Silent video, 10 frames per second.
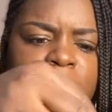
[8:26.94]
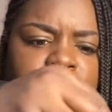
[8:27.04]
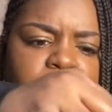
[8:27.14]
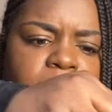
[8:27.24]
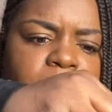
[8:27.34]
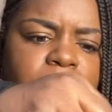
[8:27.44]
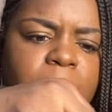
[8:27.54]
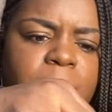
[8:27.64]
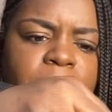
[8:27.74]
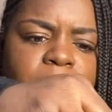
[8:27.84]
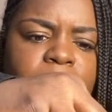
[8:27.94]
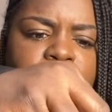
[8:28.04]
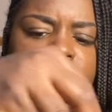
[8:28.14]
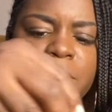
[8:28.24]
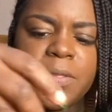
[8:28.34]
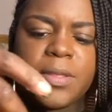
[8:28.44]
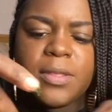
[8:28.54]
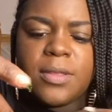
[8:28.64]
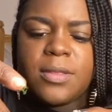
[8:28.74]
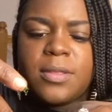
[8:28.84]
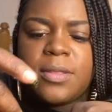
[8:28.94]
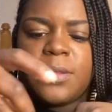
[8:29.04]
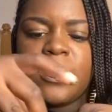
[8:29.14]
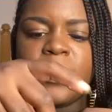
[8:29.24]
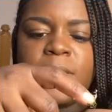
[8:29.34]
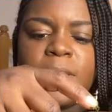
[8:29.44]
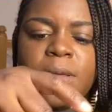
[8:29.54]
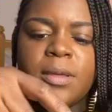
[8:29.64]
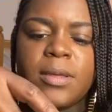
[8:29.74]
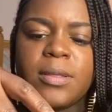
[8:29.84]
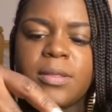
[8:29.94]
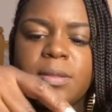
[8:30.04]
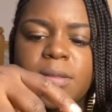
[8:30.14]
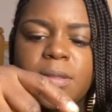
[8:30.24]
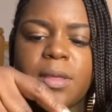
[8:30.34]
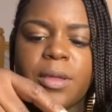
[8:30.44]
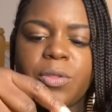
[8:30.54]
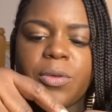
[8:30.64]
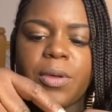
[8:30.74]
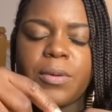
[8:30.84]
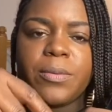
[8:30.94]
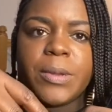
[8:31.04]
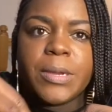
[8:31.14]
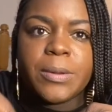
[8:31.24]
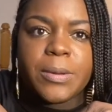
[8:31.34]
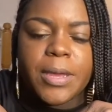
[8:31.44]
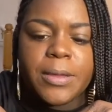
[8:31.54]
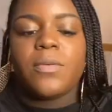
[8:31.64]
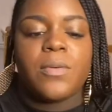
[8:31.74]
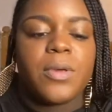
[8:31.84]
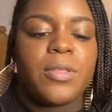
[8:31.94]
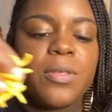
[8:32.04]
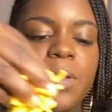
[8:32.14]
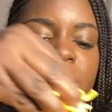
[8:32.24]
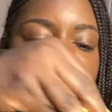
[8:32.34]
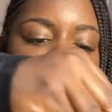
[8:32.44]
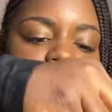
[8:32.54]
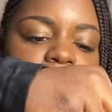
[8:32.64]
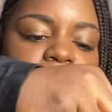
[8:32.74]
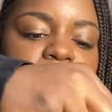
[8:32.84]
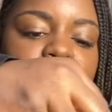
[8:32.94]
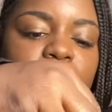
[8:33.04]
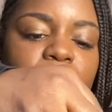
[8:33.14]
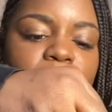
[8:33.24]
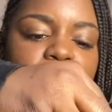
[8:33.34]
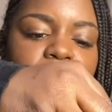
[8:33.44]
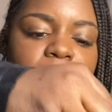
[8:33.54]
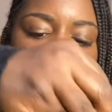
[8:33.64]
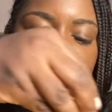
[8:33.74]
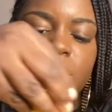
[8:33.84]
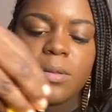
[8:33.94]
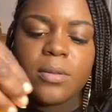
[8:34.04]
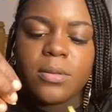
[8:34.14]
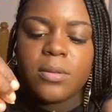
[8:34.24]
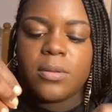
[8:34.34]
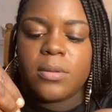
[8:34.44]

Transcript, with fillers: Um, but this is, it's still cilantro, right? Of course you have to have some cheese.